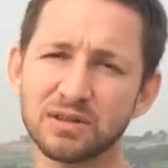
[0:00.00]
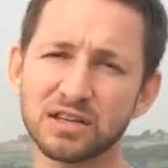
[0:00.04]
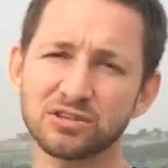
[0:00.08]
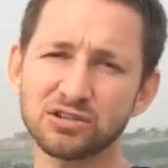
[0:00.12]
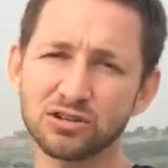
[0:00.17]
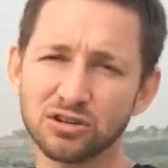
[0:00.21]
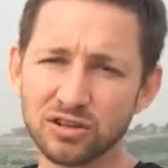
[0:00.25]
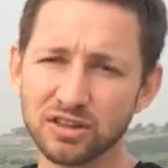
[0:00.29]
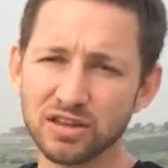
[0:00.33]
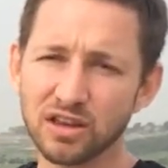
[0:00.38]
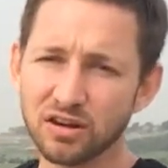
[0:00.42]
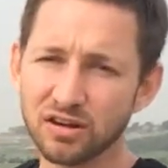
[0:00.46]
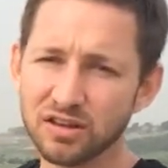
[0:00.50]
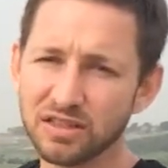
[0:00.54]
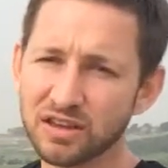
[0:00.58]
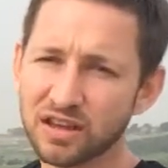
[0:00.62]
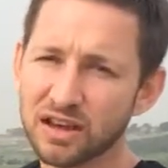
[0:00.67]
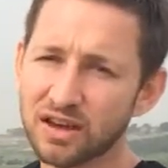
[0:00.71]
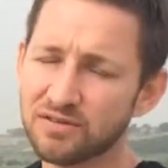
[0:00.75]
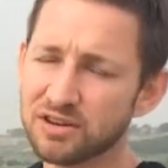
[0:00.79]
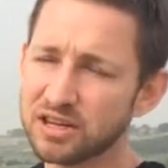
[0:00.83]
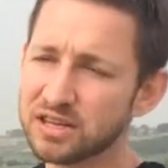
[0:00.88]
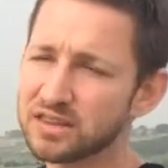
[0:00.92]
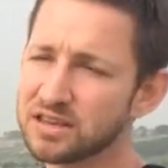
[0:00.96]
They took the Ark of
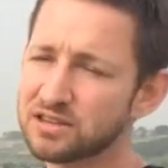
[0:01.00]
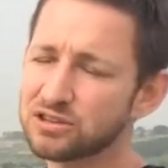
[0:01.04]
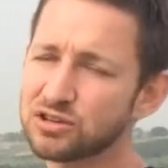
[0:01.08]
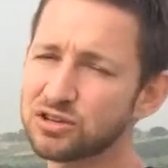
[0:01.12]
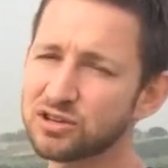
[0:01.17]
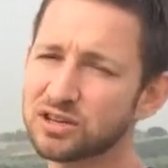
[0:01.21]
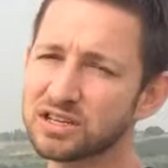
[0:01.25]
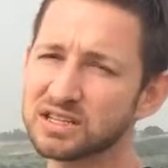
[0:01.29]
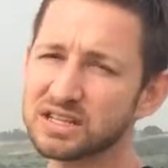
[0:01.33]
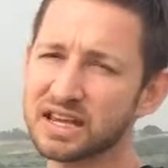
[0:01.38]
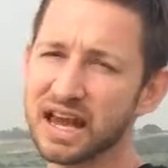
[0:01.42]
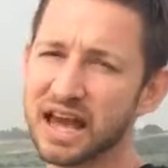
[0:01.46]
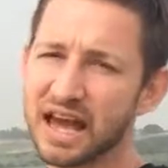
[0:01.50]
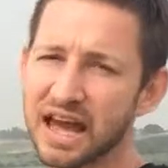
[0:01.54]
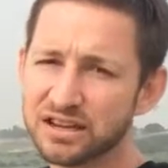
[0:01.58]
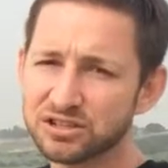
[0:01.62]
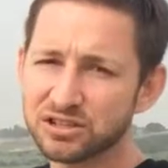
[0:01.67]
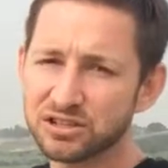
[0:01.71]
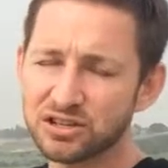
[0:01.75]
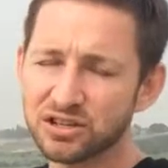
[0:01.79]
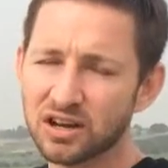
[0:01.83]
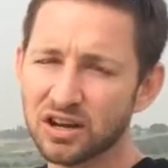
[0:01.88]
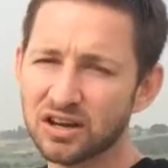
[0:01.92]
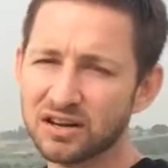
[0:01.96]
the Covenant, they took it to
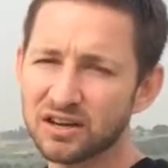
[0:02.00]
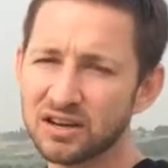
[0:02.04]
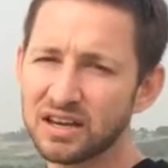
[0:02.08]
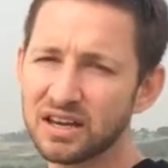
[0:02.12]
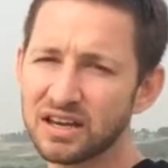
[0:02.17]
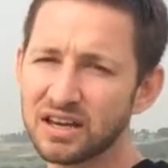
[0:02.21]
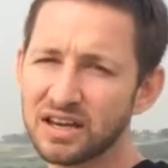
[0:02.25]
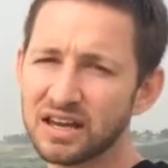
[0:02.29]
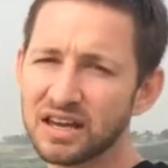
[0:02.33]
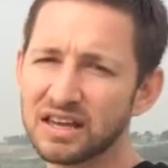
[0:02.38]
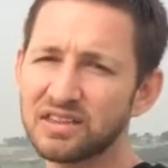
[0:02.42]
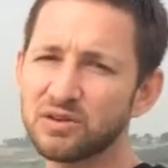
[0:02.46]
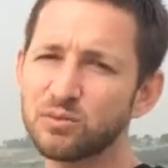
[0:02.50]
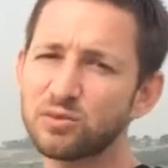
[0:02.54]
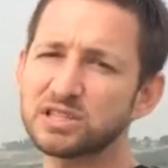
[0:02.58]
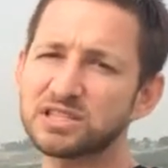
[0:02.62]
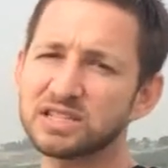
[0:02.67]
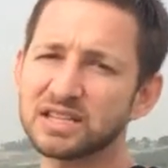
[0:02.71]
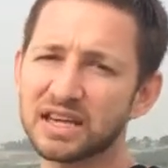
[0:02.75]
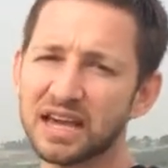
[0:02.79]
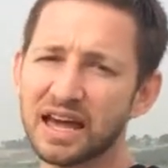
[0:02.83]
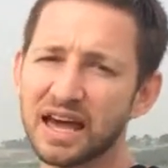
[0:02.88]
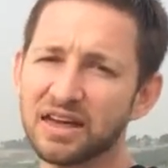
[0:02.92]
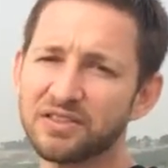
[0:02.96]
Ashdod, and then went
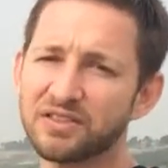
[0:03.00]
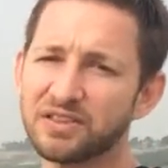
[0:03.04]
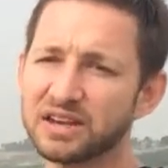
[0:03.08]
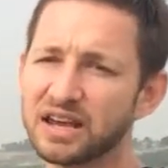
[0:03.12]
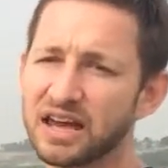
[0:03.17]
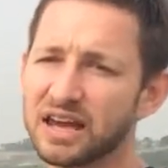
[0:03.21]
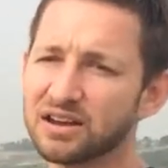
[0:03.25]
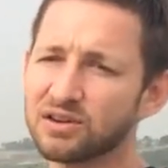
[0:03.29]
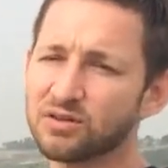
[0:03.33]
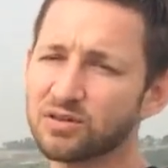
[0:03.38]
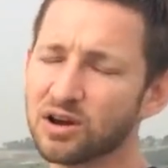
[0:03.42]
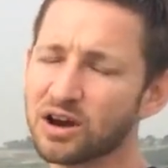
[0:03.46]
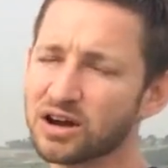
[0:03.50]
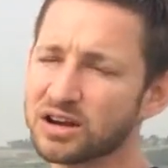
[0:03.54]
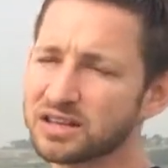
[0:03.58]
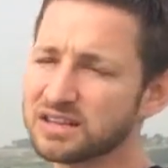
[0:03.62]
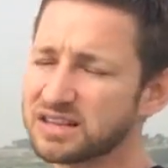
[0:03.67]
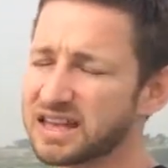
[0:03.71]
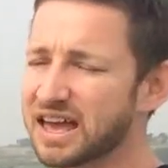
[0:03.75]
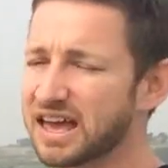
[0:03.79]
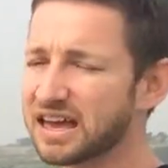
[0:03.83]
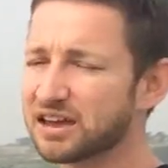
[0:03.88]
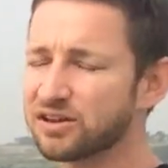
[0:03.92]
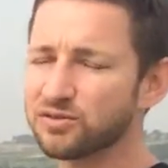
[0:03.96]
to Gath and Ekron.
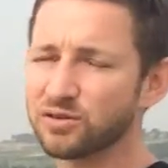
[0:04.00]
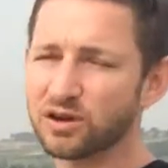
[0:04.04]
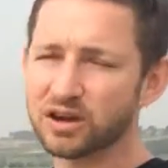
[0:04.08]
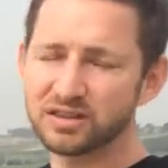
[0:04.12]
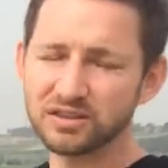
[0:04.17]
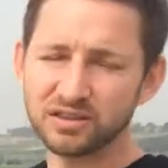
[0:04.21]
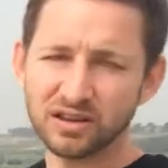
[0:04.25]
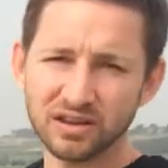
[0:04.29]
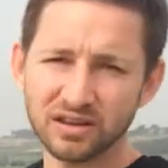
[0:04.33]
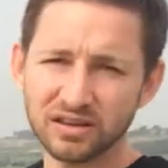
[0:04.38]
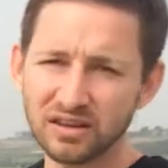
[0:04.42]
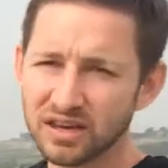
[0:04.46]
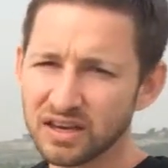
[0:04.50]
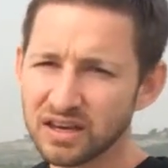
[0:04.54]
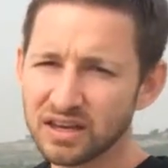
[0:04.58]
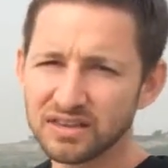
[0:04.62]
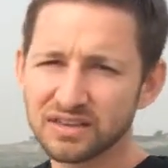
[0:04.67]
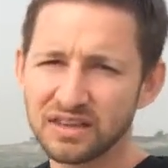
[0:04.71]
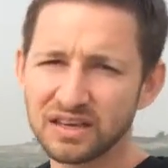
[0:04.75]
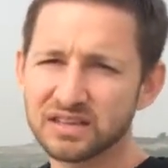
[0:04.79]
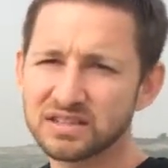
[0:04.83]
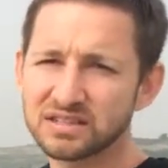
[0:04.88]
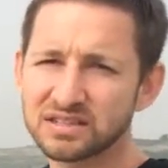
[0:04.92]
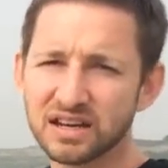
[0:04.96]
And Ekron,
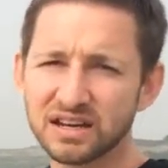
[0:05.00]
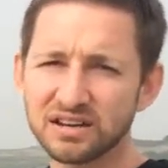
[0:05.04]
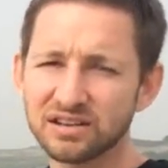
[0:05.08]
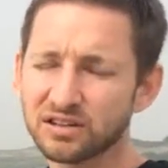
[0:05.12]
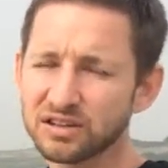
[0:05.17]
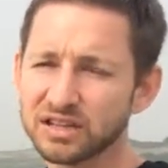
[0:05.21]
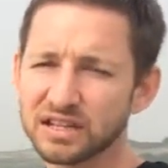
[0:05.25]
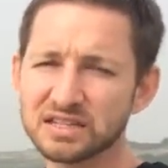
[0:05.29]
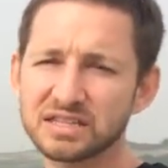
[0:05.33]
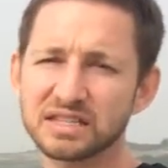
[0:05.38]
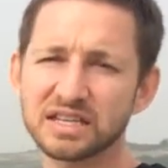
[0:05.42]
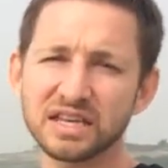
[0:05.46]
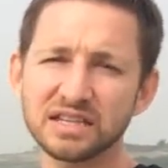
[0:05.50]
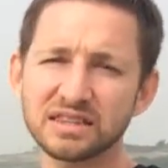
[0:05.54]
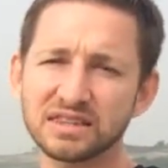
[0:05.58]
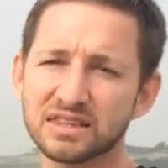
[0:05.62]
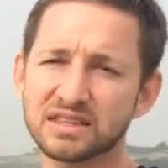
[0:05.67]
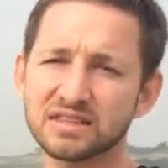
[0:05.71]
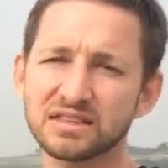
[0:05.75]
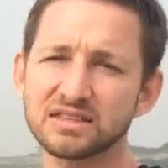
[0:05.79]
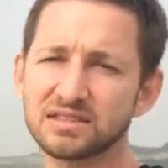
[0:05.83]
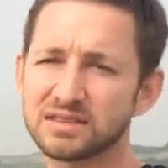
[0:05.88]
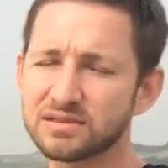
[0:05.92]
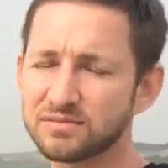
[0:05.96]
they decided, let's get
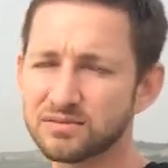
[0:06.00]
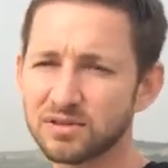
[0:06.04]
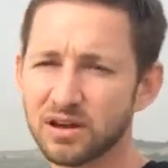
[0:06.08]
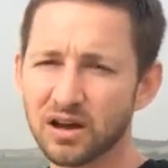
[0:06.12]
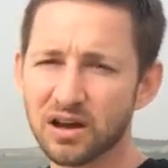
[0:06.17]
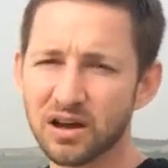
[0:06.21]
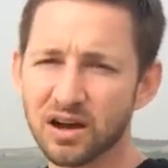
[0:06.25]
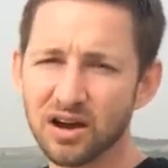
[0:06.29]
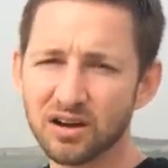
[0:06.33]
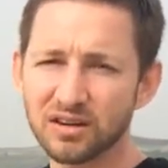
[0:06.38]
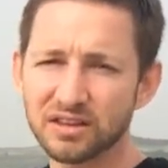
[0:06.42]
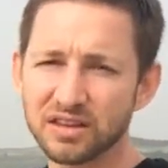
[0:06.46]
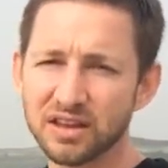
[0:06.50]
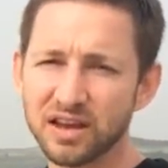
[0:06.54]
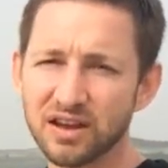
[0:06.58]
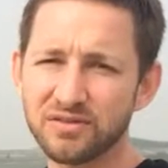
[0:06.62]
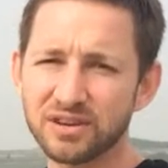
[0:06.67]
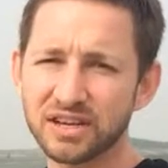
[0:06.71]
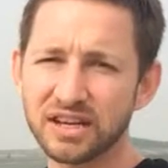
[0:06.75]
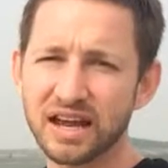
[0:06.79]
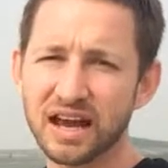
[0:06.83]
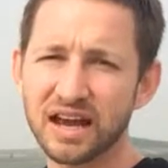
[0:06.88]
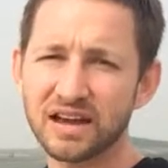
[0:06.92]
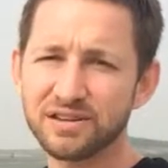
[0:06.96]
this uh, Ark
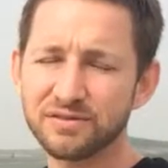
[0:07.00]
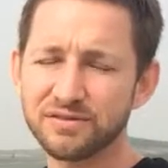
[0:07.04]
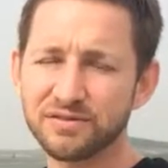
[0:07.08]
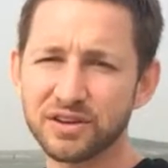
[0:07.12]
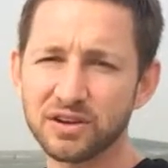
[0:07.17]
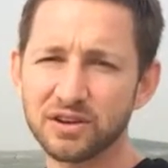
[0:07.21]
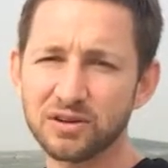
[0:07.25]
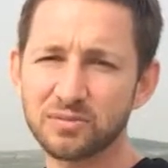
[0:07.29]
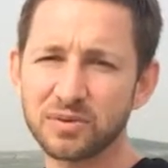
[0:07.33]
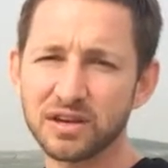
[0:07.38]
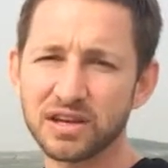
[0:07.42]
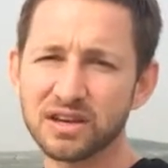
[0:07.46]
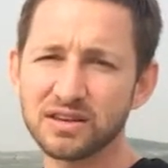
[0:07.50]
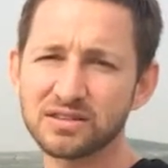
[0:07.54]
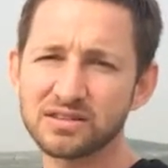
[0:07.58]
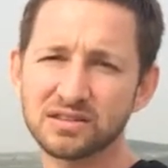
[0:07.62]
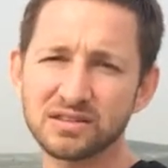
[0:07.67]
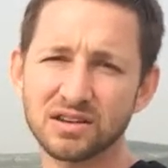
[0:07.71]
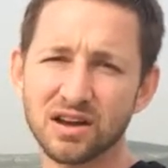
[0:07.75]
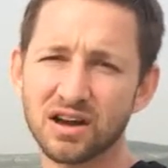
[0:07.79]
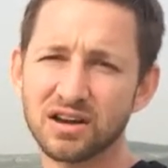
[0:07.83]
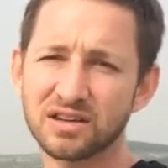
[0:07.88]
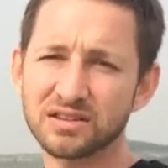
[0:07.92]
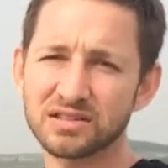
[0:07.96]
Covenant out of here because
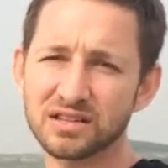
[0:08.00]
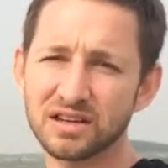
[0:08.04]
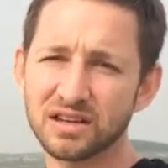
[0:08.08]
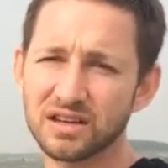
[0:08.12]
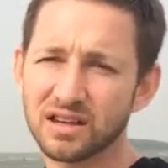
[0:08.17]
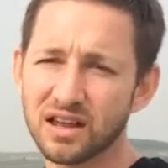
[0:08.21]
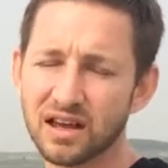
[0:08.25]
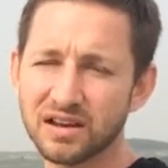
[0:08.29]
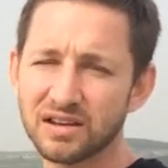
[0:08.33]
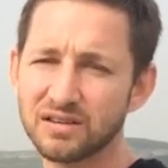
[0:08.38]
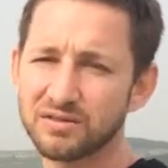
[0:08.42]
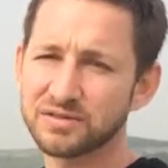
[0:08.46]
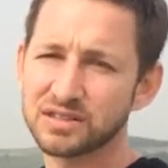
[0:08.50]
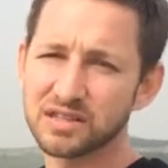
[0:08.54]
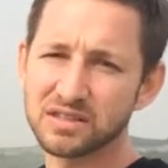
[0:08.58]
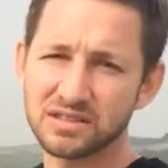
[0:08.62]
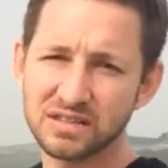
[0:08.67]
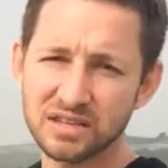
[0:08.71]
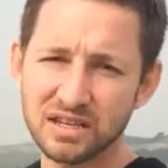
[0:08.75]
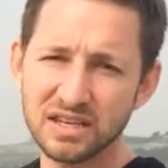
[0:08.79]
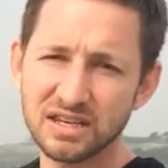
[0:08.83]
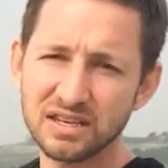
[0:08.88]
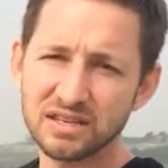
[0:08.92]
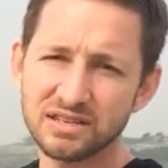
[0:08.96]
it's causing a lot of
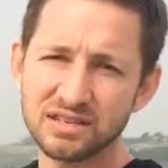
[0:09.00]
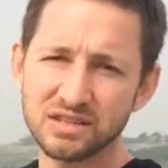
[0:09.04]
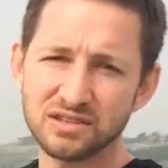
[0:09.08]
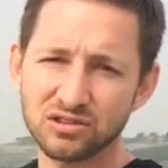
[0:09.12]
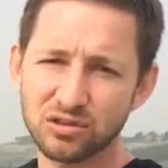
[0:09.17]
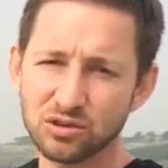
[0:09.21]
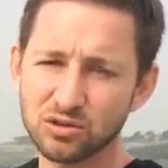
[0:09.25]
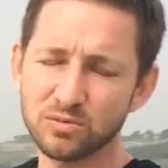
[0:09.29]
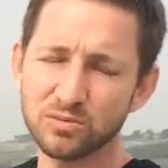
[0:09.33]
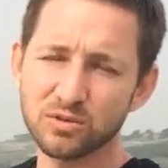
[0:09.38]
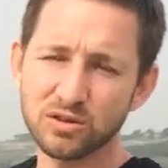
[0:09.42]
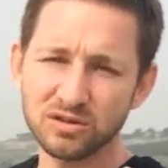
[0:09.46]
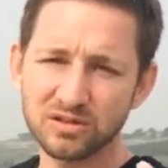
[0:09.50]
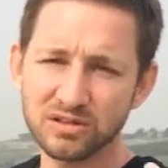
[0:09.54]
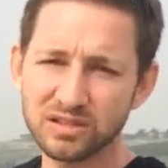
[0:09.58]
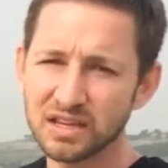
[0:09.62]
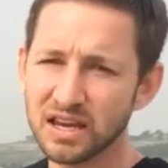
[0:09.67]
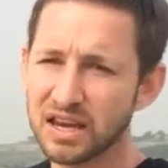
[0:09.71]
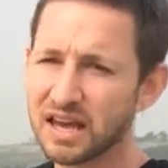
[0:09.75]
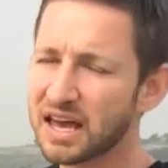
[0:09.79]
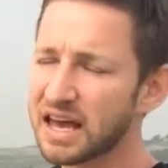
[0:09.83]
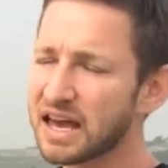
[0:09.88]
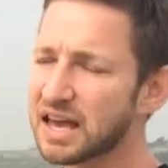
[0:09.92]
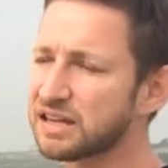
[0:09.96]
disease and tumors.
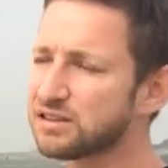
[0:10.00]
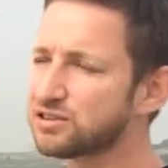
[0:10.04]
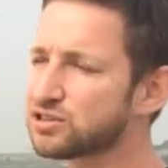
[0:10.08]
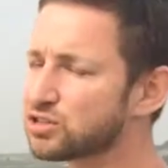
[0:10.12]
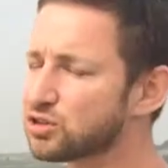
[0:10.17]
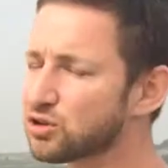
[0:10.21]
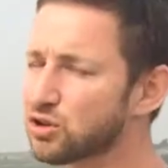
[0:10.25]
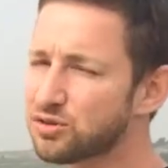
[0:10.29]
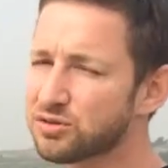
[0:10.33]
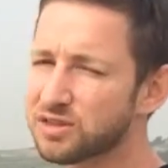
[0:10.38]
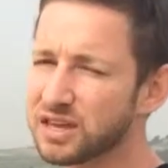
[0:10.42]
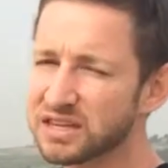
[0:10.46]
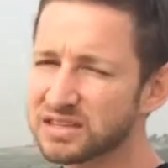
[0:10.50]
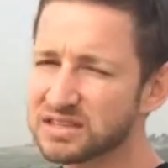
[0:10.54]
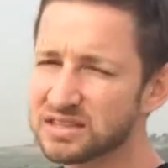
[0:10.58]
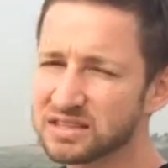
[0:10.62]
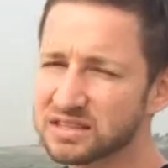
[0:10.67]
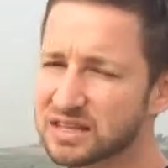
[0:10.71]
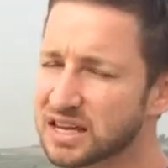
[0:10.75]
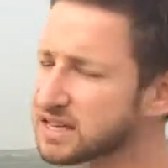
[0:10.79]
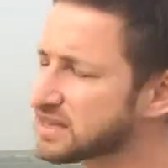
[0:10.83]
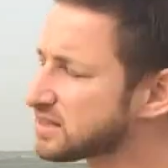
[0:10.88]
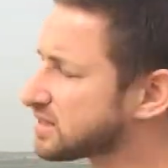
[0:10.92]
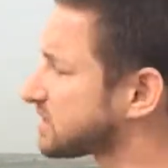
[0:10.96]
And so they
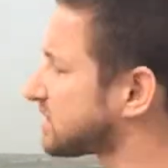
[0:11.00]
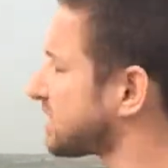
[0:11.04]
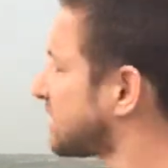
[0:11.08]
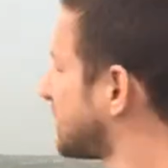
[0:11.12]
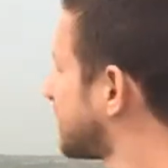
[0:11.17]
sent